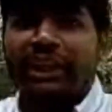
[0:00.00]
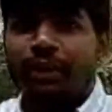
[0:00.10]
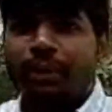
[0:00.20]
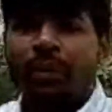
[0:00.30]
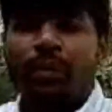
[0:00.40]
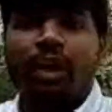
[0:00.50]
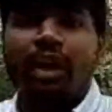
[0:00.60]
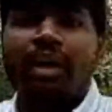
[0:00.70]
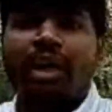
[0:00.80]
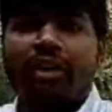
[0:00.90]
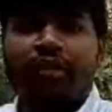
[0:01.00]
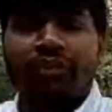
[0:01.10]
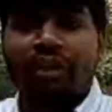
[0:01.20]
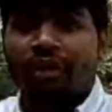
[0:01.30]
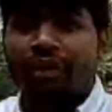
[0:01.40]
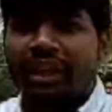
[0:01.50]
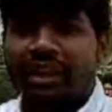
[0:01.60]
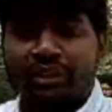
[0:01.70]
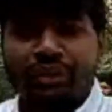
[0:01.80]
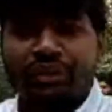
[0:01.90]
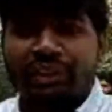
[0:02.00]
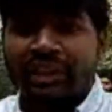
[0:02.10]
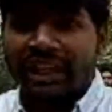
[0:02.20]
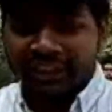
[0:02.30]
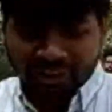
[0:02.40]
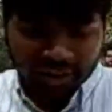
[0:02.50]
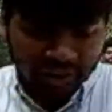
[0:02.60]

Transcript: and two uh, out of the context questions, right?